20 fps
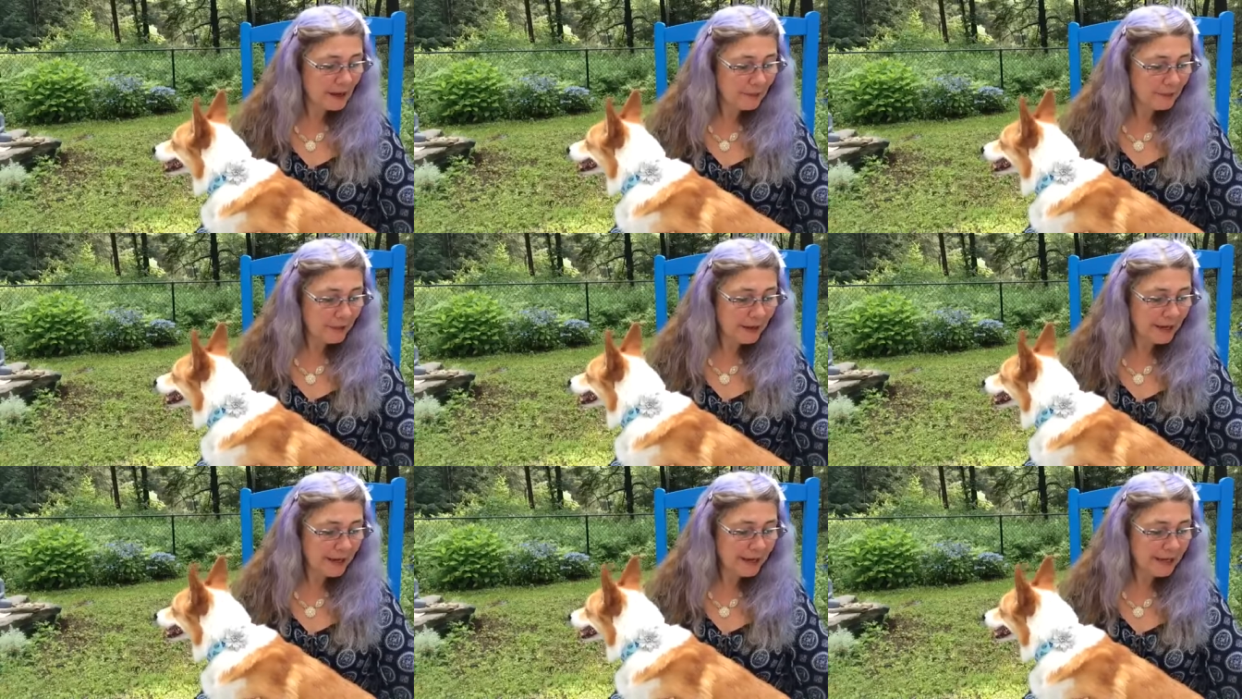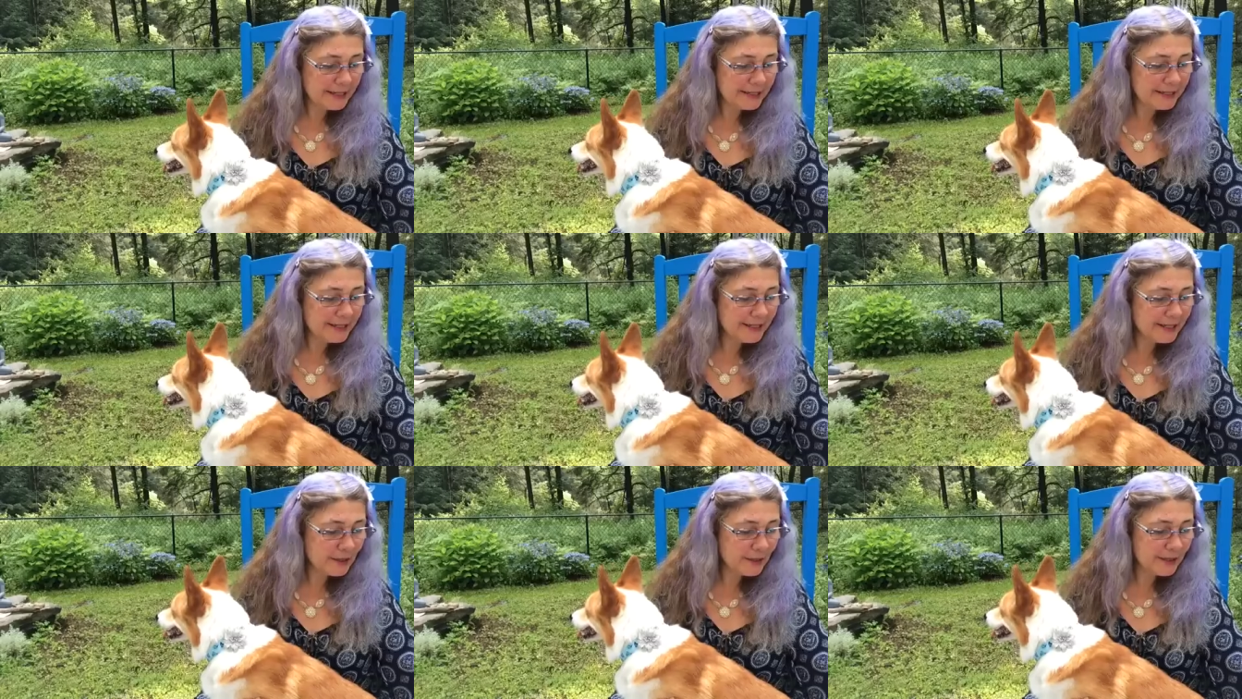by
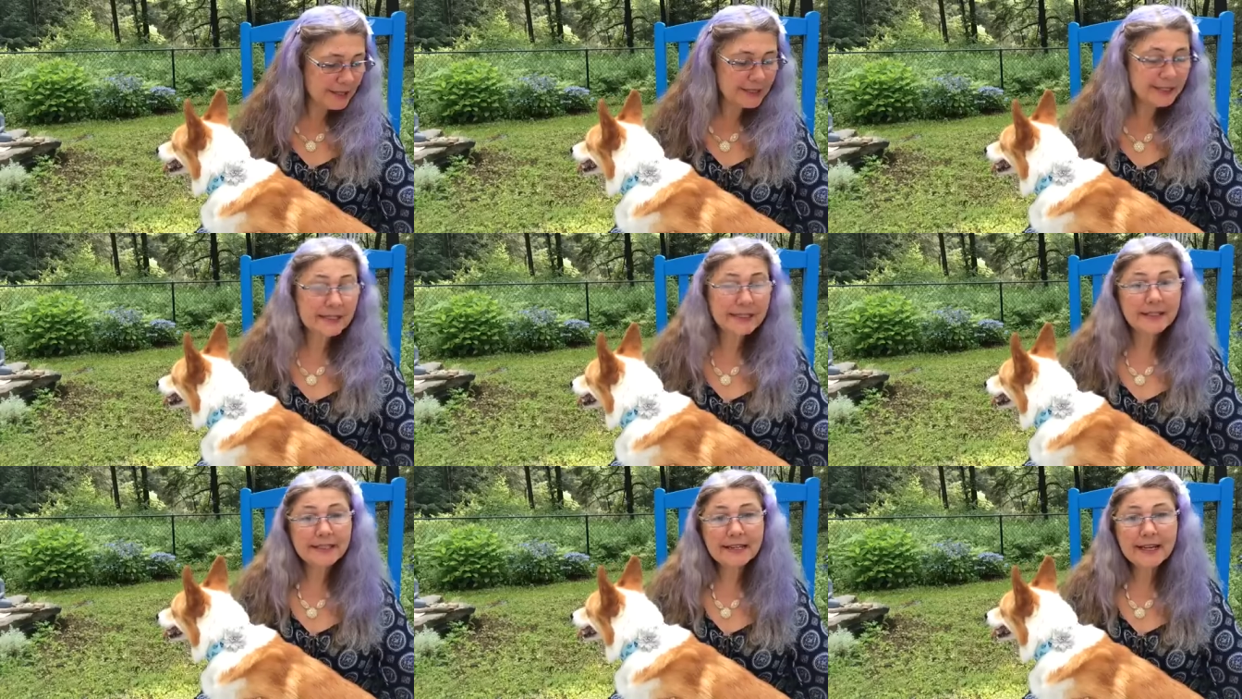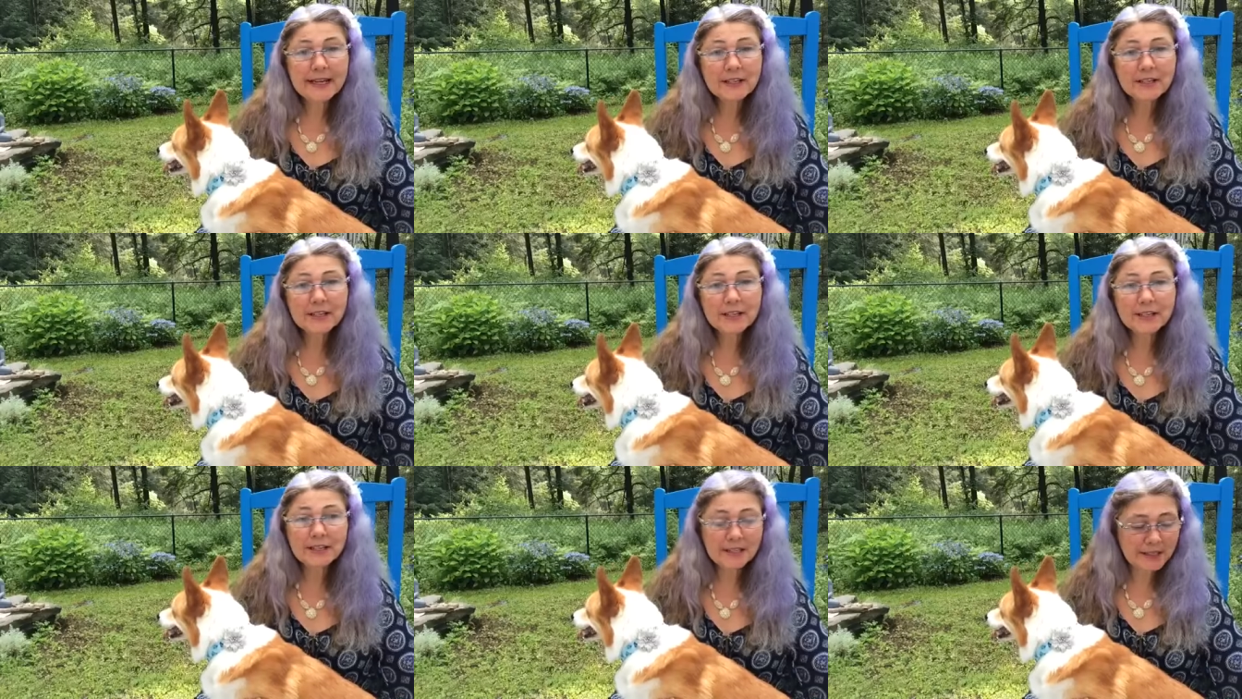decreasing the
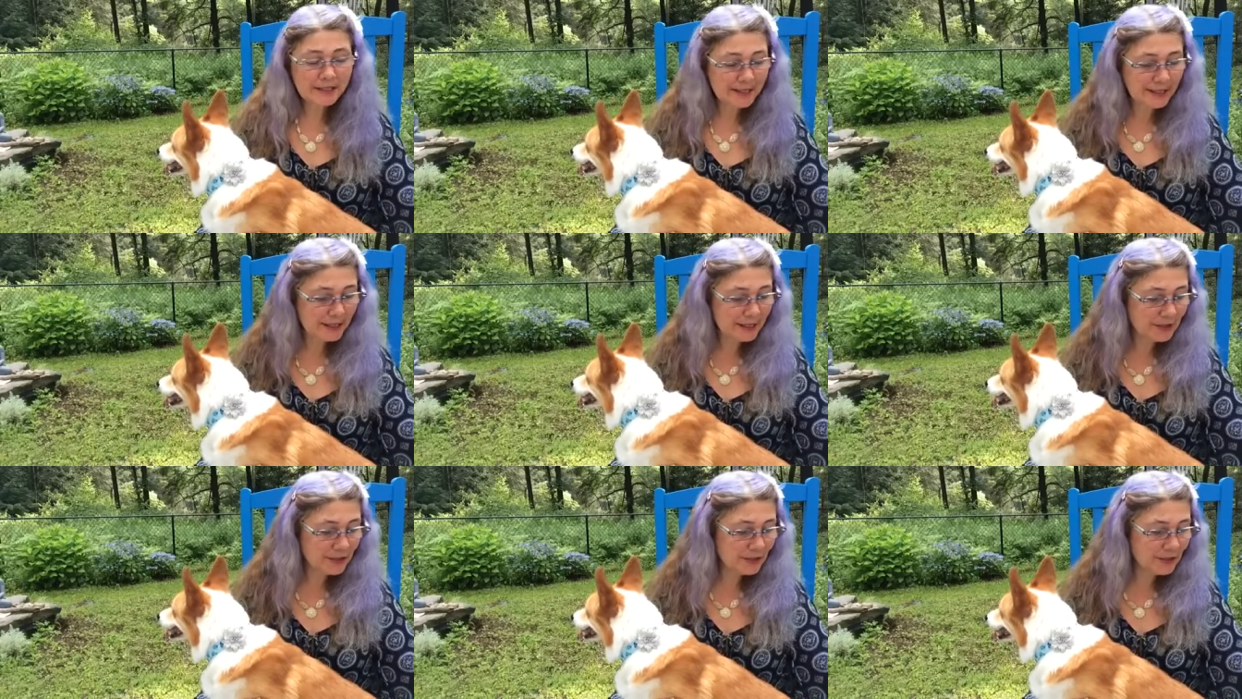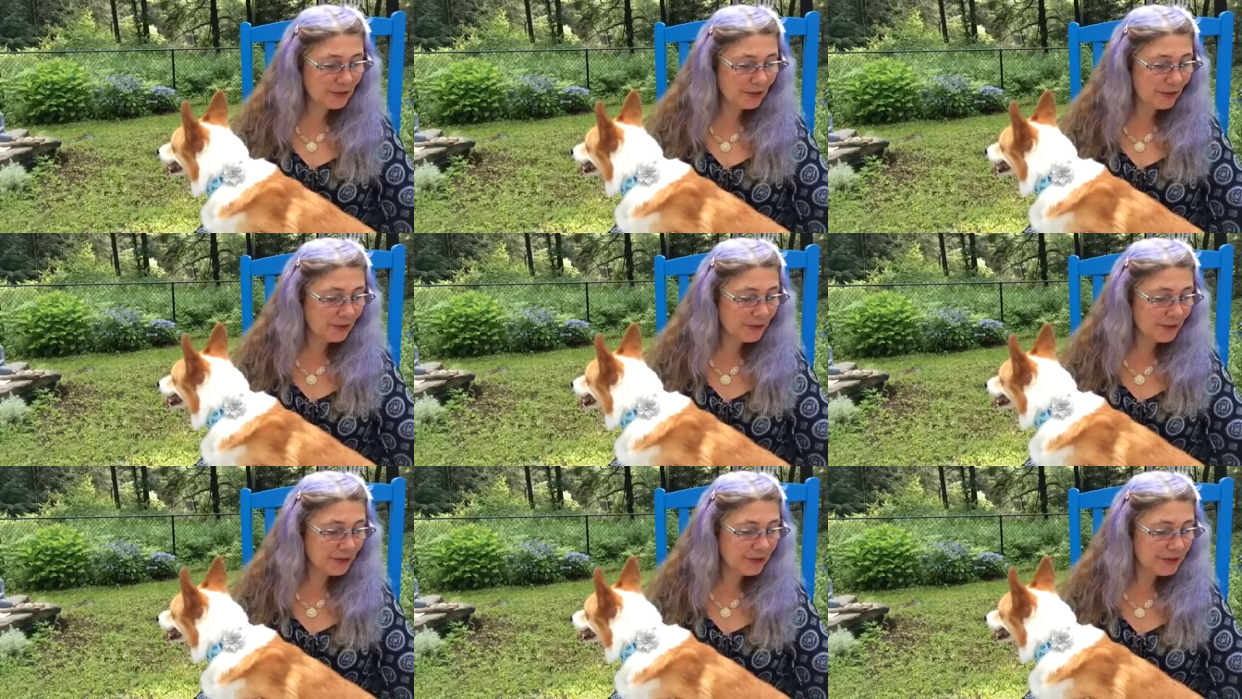tension in the neck and
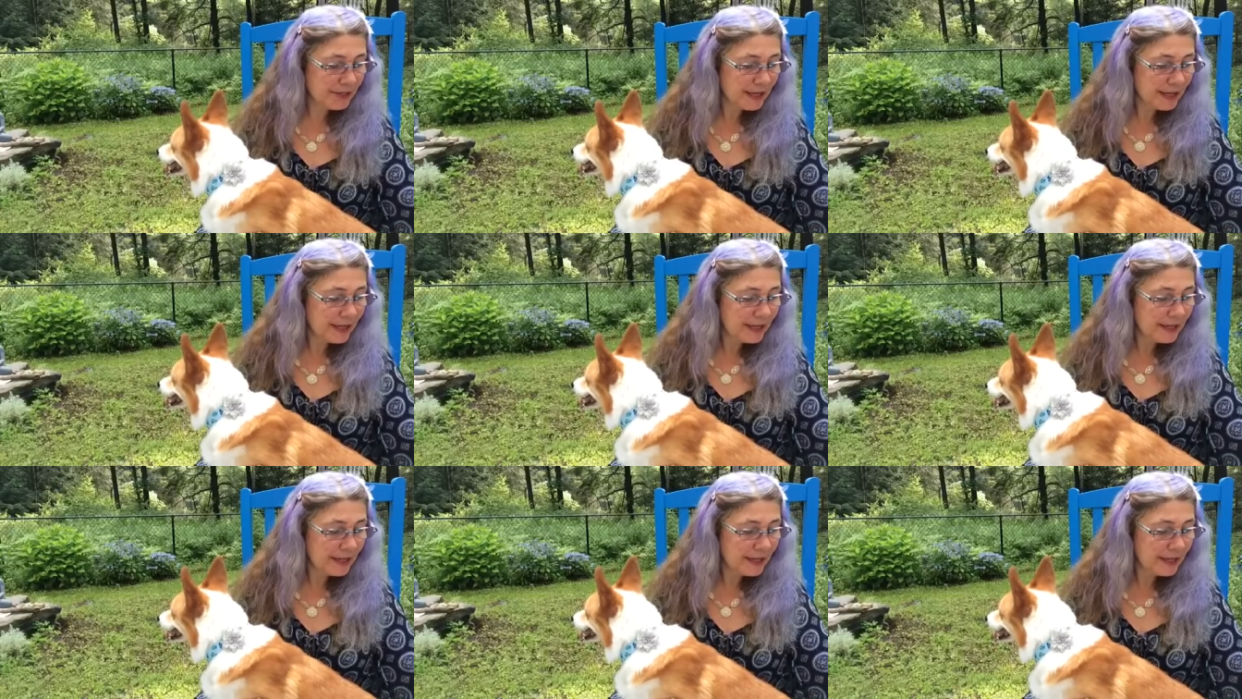shoulders